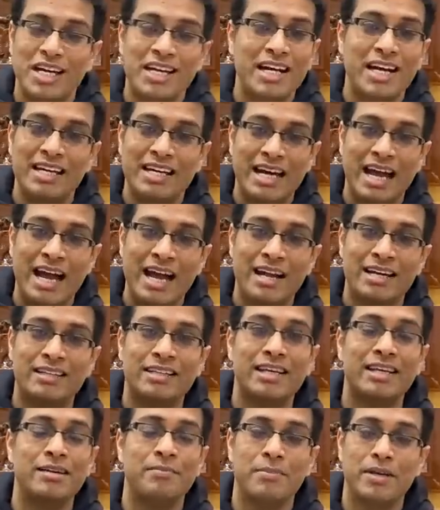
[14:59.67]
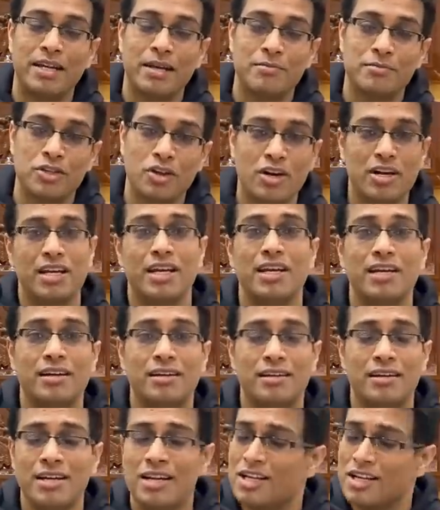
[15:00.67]
that entire thing becomes your
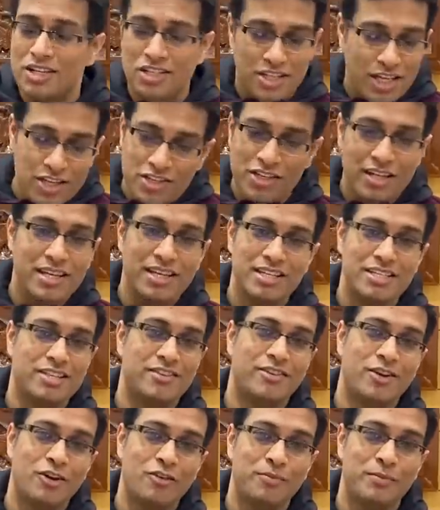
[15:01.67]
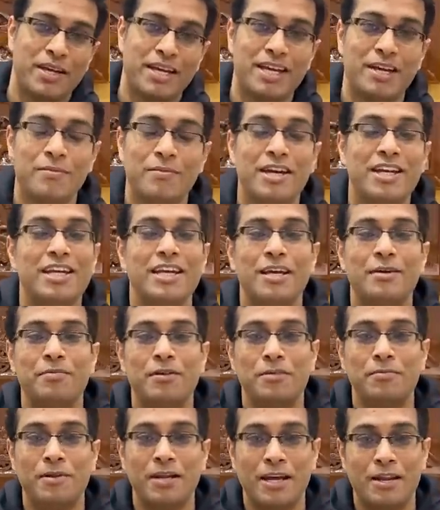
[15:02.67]
gain. Such an easy way of making money and
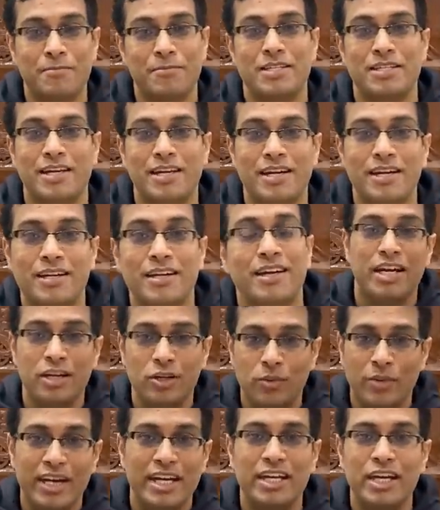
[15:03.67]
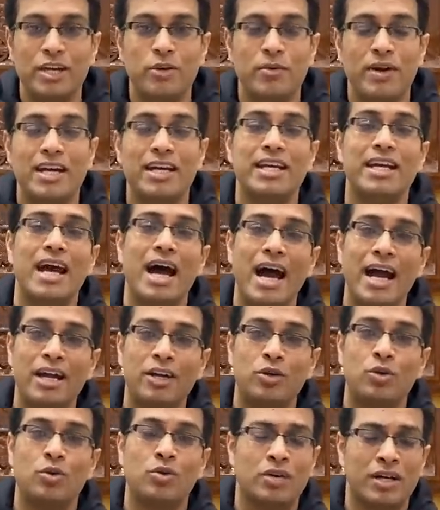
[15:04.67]
people are missing it. In 2020, I
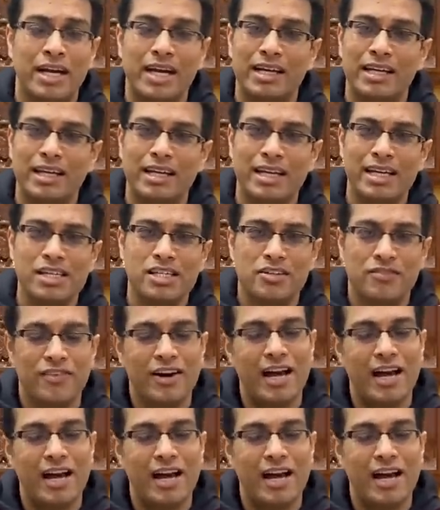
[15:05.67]
took at least